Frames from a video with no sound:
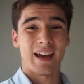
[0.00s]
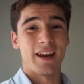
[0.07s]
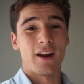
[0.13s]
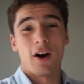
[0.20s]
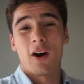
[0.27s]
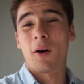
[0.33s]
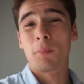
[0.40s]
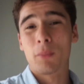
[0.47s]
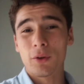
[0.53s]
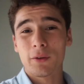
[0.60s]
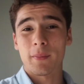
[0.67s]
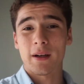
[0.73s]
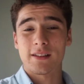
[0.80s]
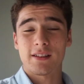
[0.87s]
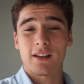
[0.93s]
and humbled
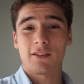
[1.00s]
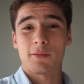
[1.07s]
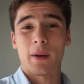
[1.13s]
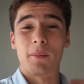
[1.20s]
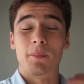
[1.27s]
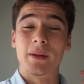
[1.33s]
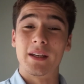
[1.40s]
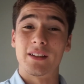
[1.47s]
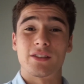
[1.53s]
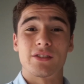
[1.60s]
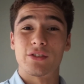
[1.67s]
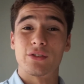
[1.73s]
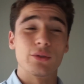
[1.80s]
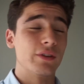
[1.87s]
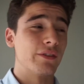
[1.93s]
myself by being a
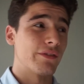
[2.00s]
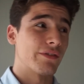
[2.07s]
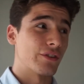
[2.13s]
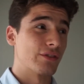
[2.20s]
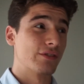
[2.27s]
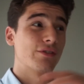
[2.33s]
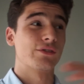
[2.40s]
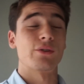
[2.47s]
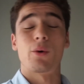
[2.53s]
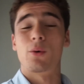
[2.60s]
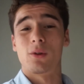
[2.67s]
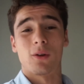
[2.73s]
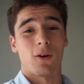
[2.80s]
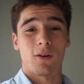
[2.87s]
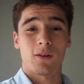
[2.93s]
student for so
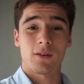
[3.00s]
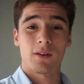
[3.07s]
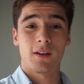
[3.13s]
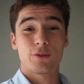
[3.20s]
long.